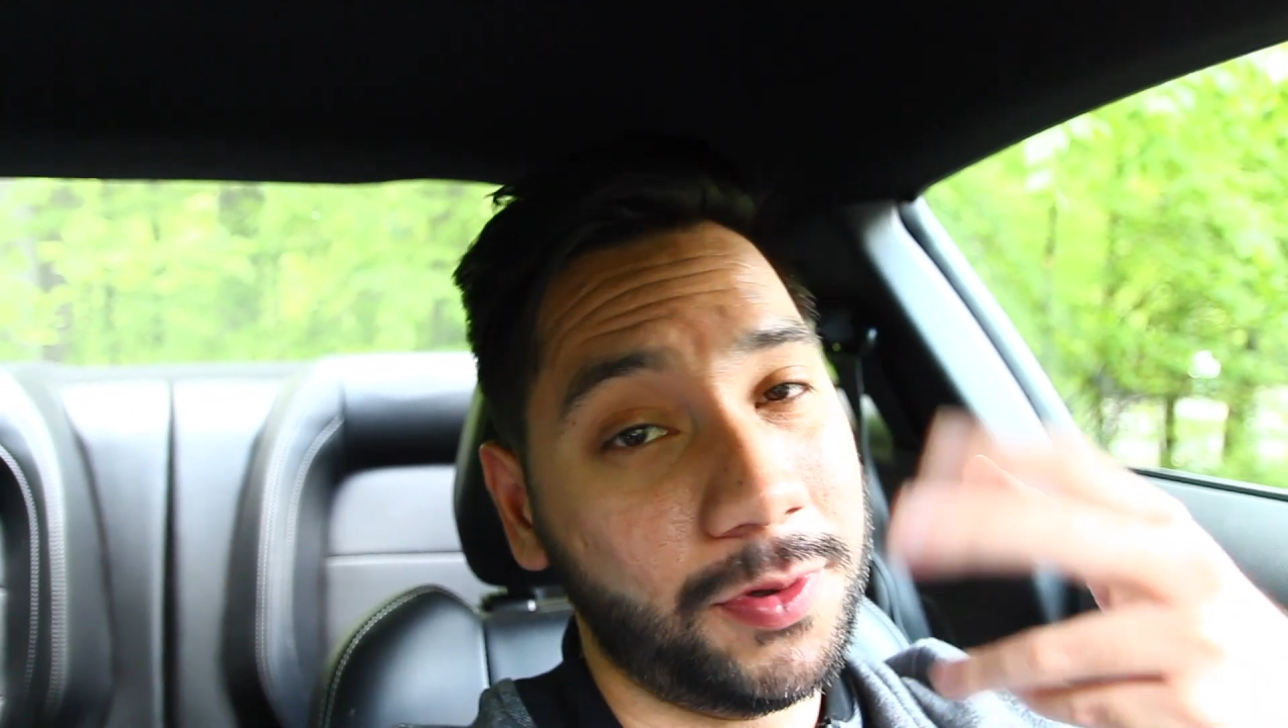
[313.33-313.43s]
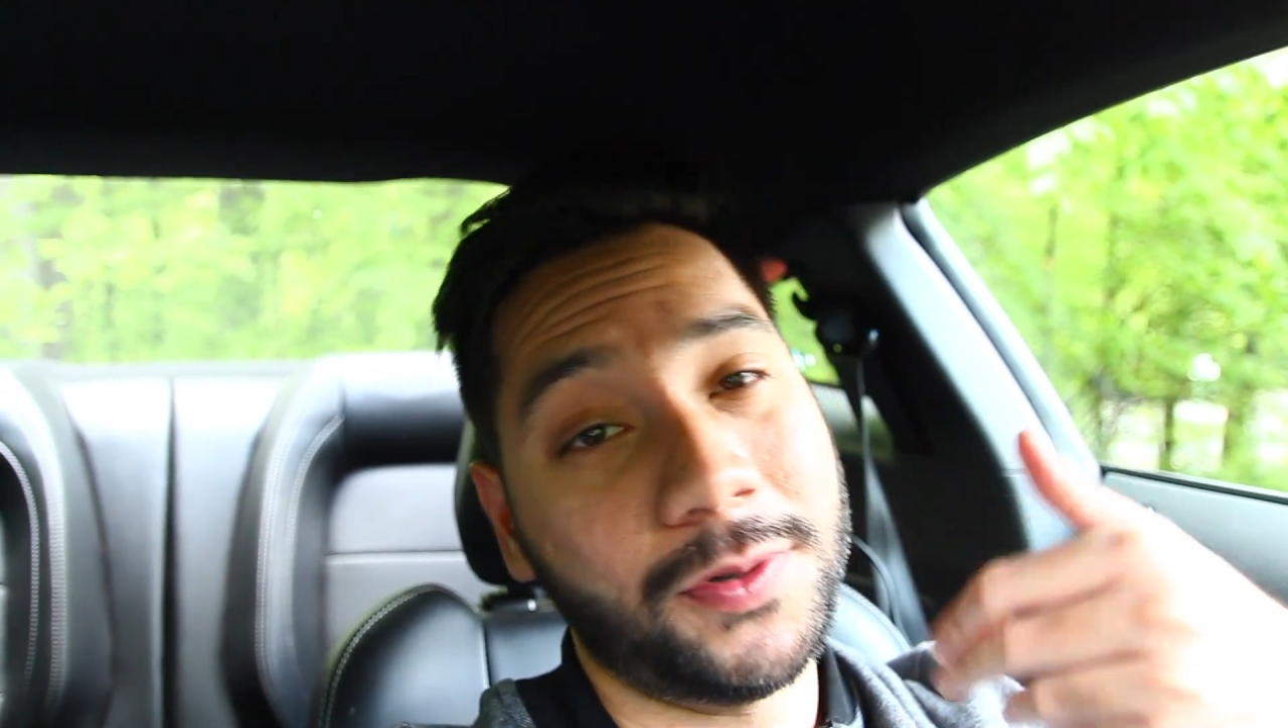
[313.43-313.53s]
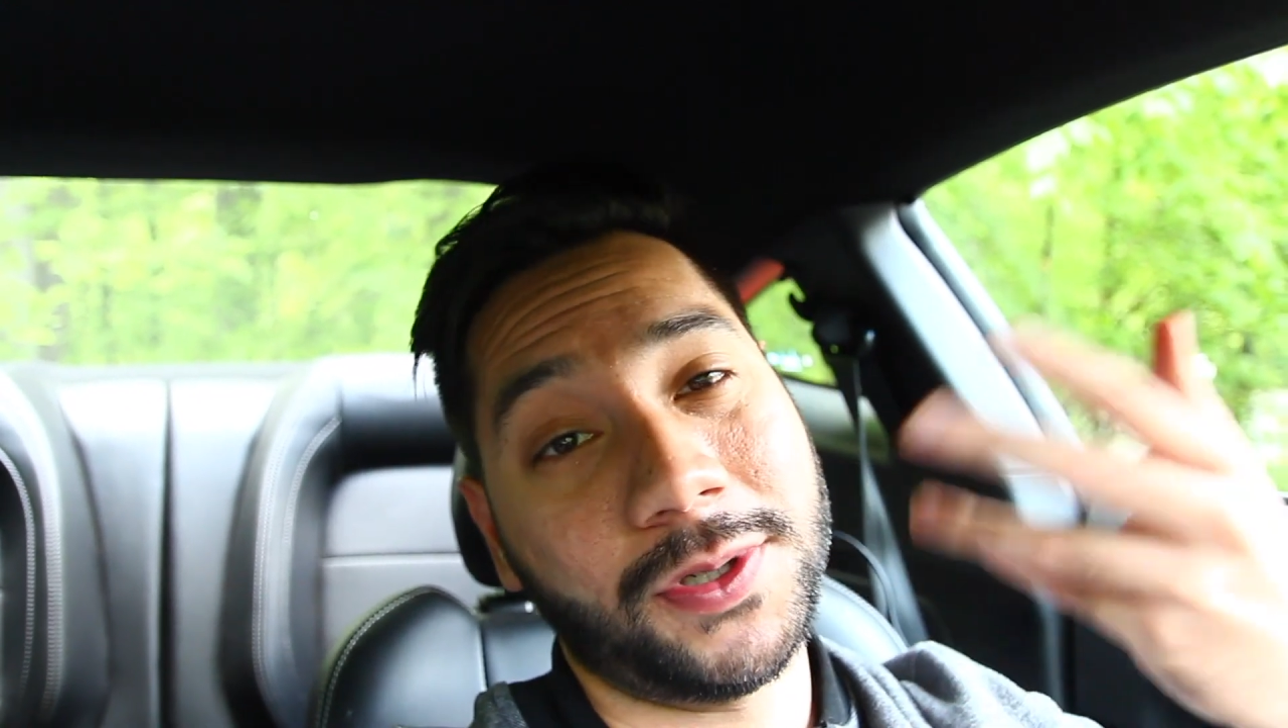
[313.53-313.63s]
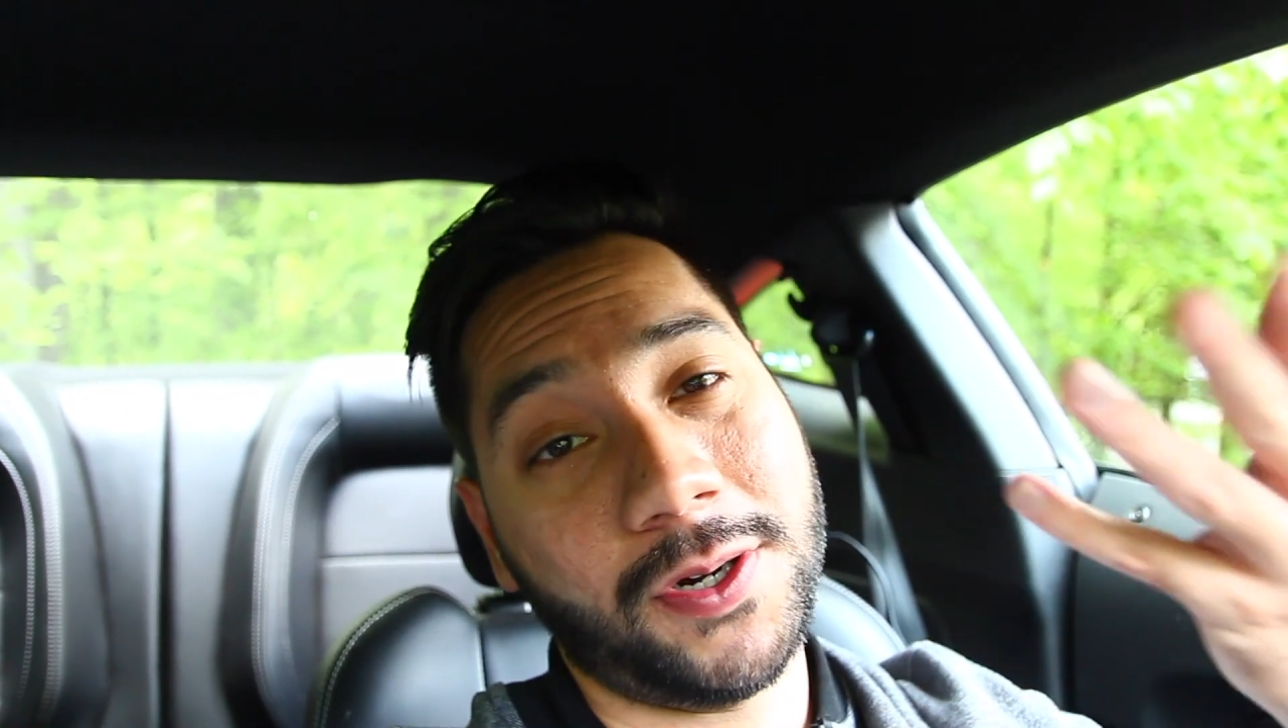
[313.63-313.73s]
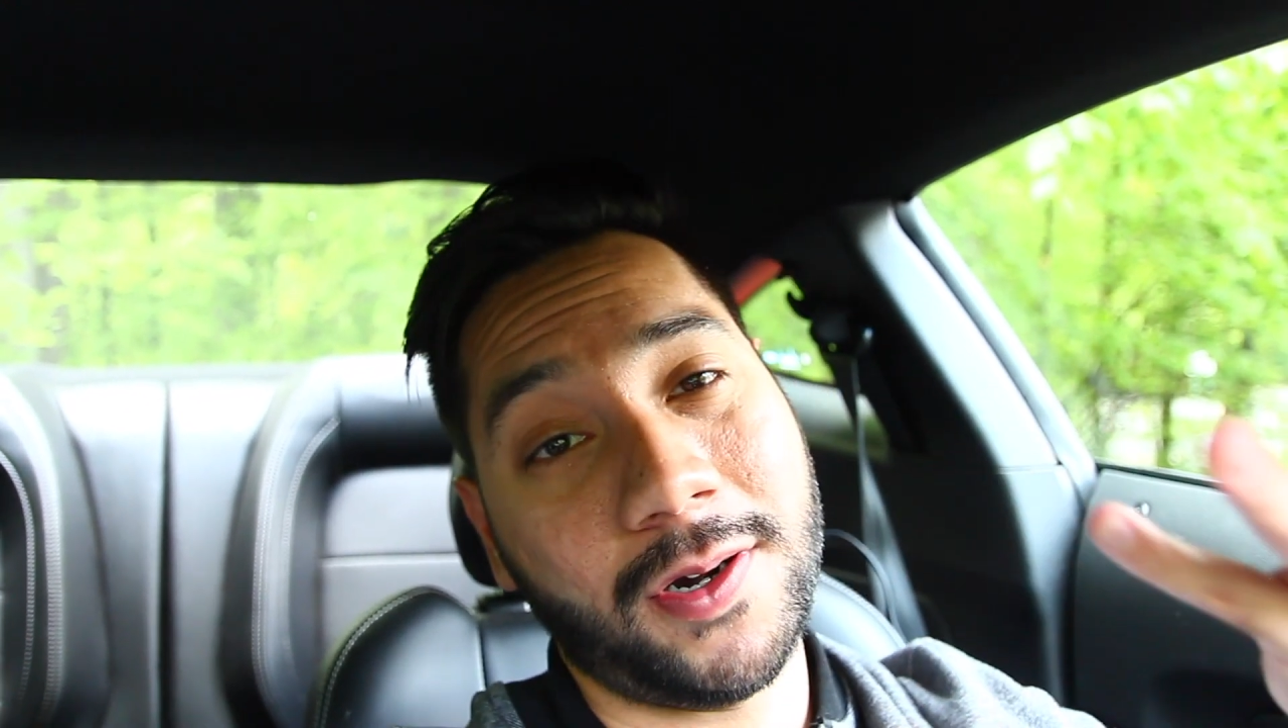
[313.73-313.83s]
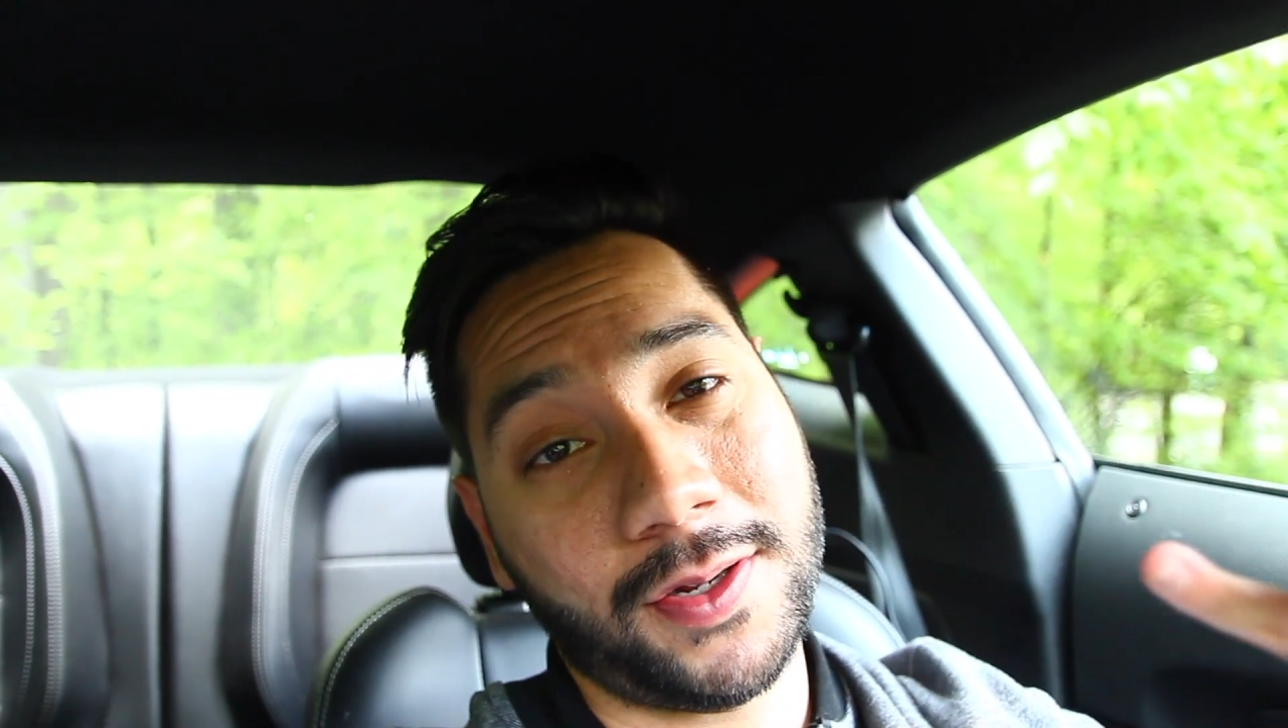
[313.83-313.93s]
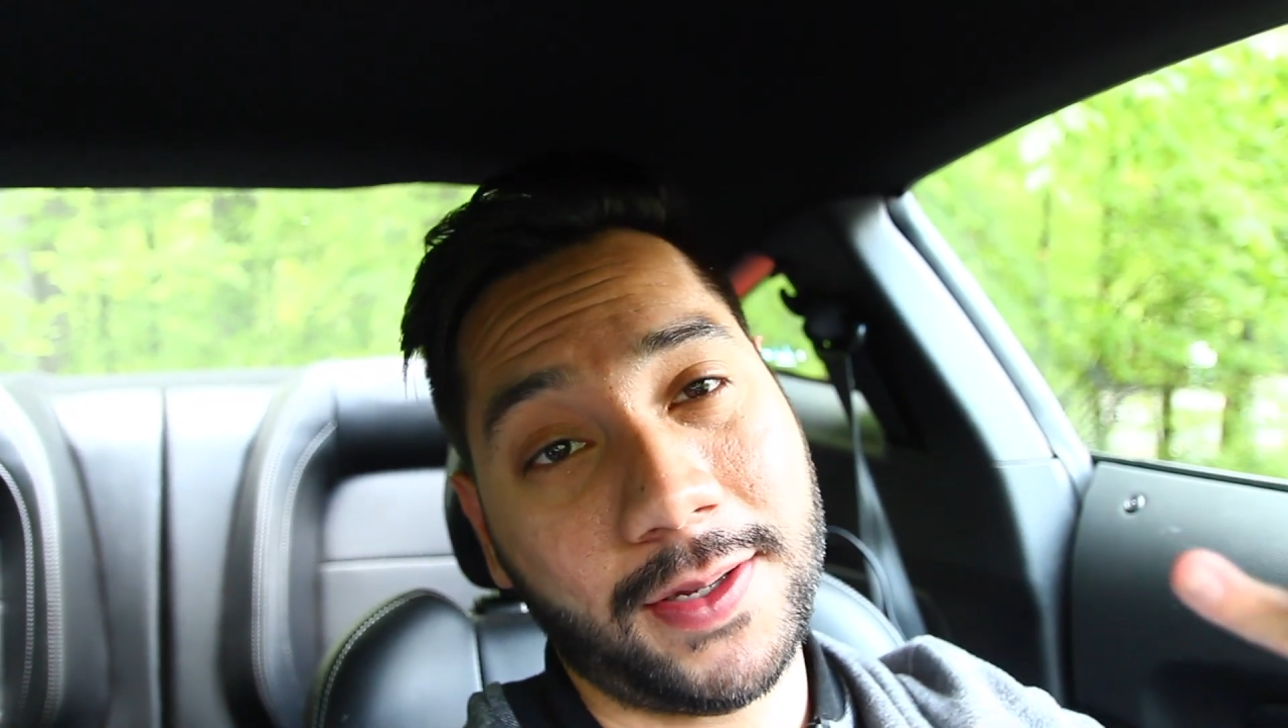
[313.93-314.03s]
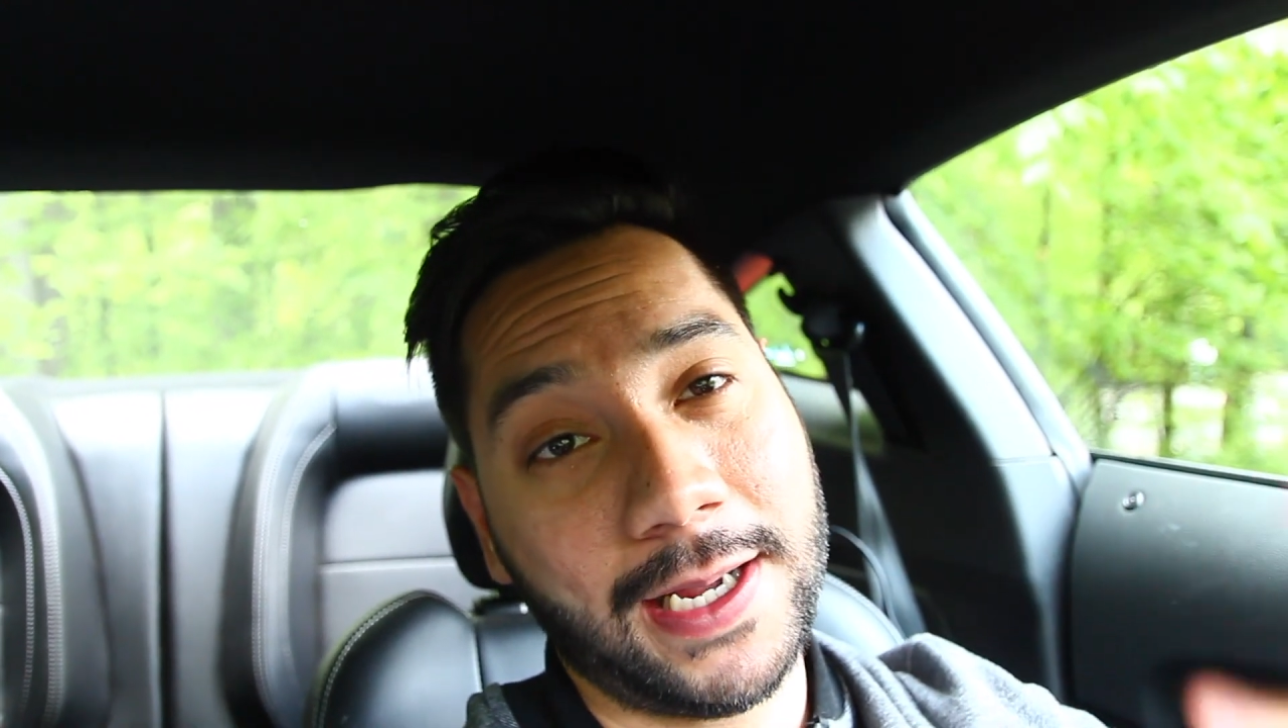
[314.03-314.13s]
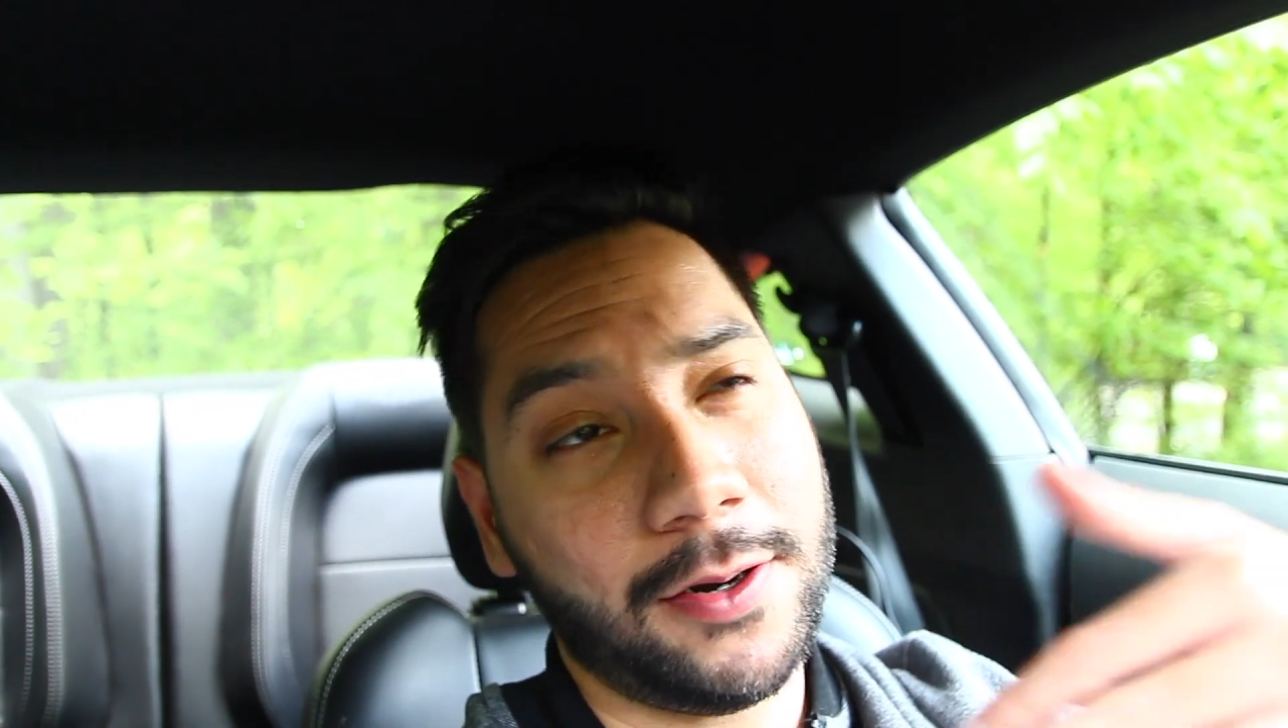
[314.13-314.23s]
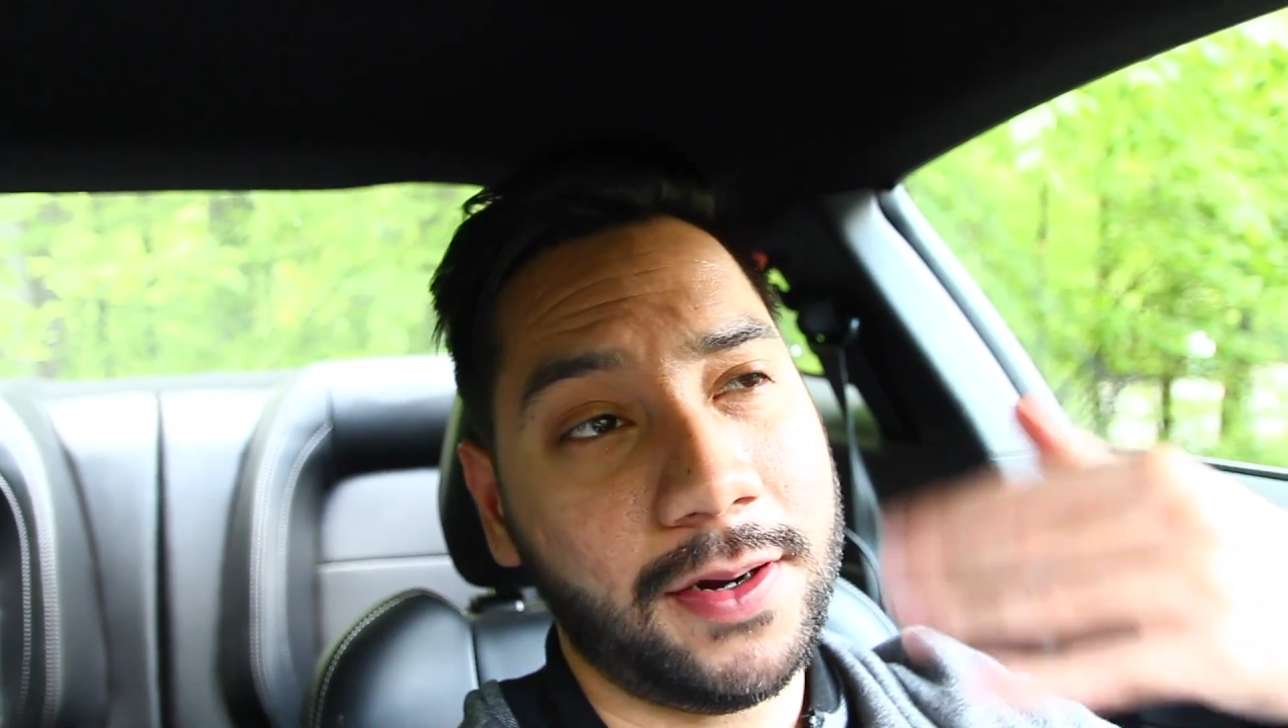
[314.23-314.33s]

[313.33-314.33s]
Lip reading: used car you get,